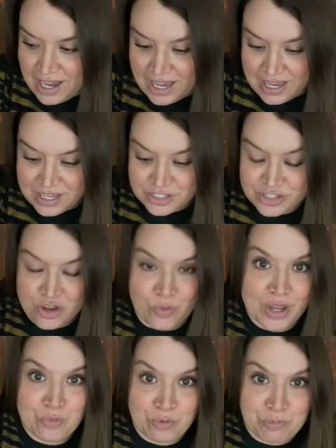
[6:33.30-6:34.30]
so
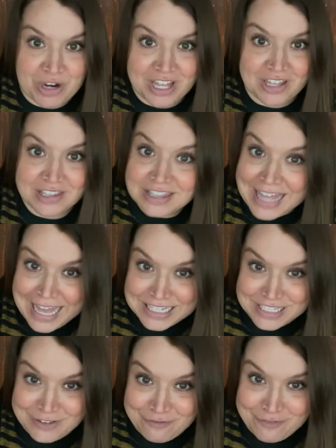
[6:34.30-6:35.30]
it will bring lots
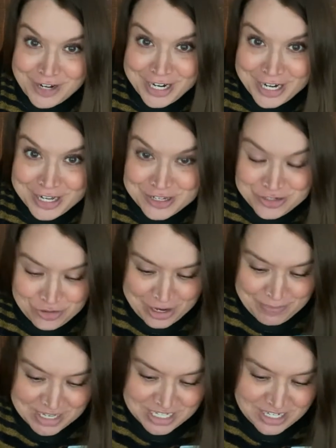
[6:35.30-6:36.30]
of fun and
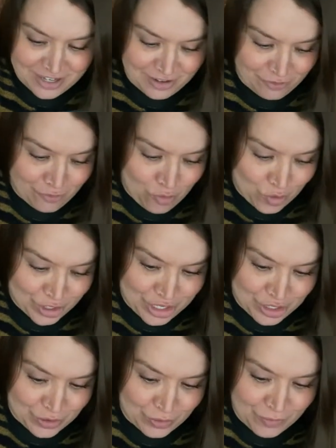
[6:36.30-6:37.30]
enjoyment for
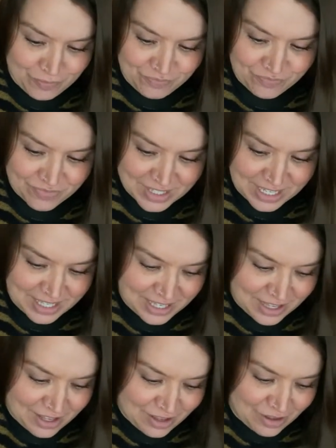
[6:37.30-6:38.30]
you.
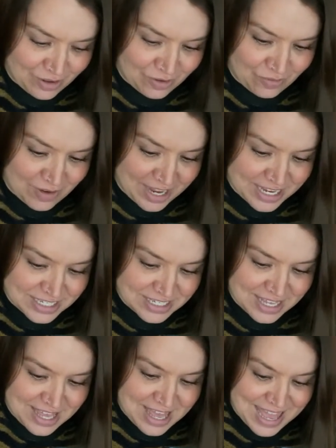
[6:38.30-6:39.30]
All right.
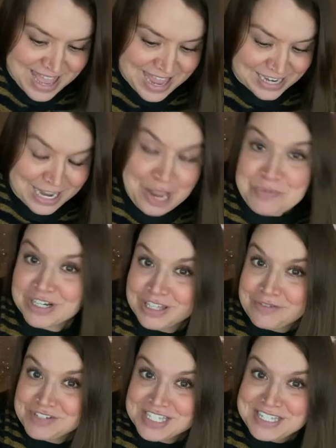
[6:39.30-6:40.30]
And I would
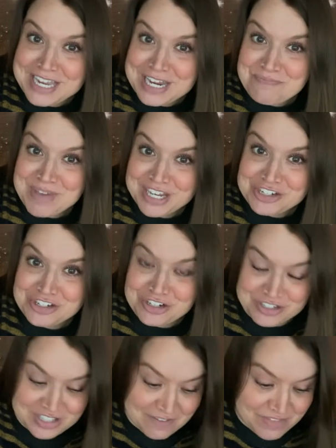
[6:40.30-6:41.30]
love to see any
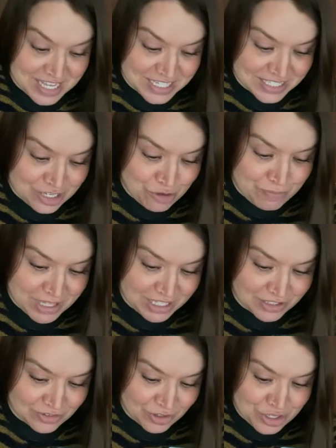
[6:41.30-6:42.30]
pictures of things that you
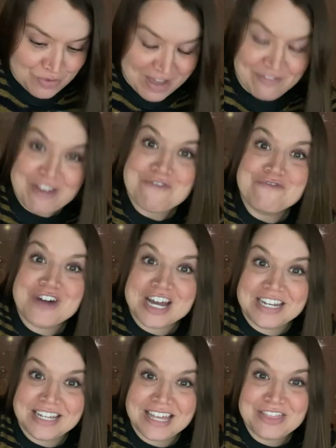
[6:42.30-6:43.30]
build or you having
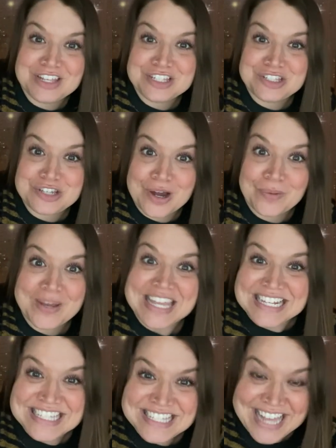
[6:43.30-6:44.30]
fun in the snow
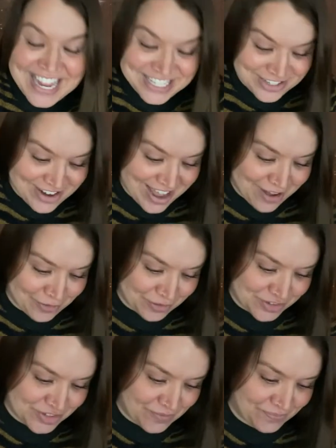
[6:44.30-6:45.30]
inside your
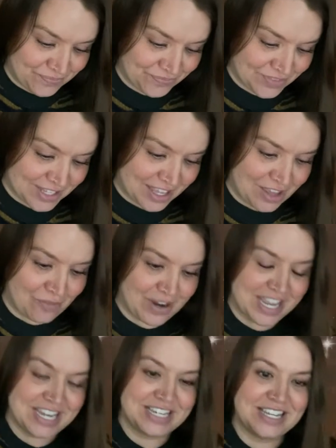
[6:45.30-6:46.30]
house. All
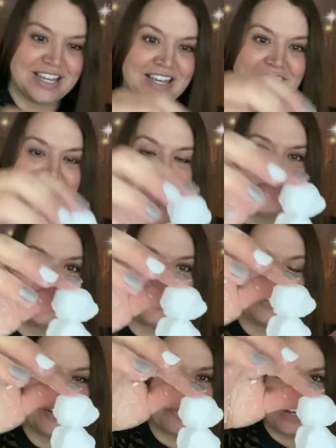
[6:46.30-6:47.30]
right, so
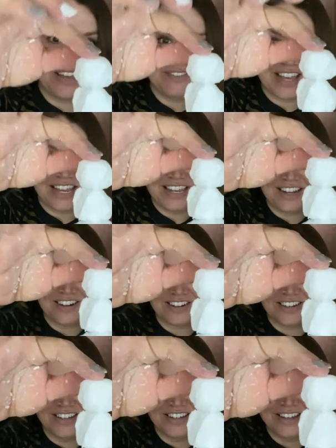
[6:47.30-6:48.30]
look what I've got here,
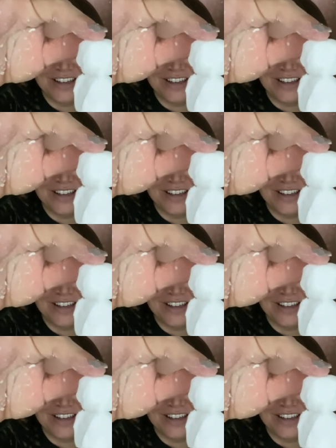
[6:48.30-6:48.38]
a